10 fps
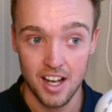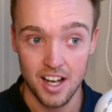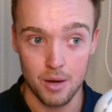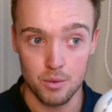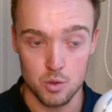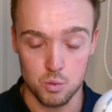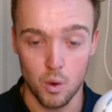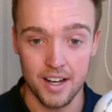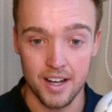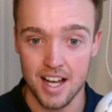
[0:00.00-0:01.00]
I was
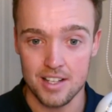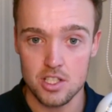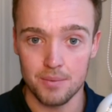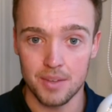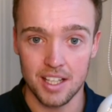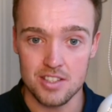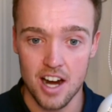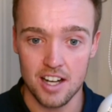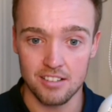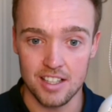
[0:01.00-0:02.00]
worried, and something internally